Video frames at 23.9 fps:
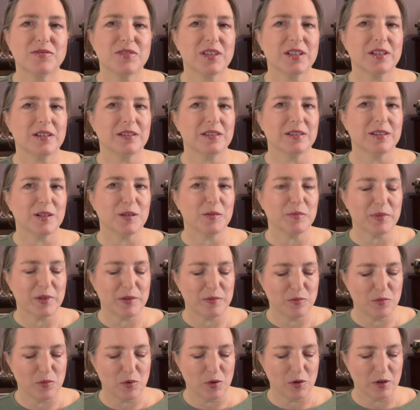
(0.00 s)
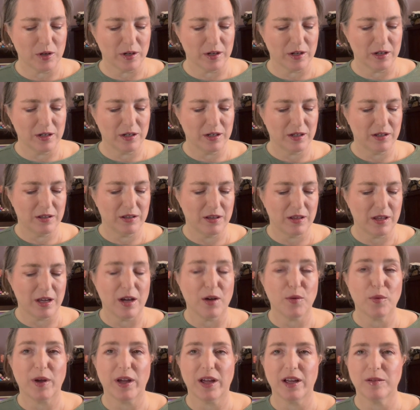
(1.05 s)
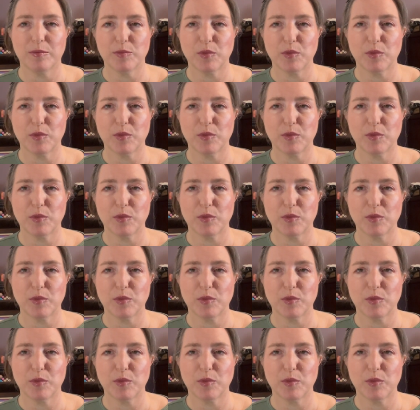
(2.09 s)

feel a little bit more that way,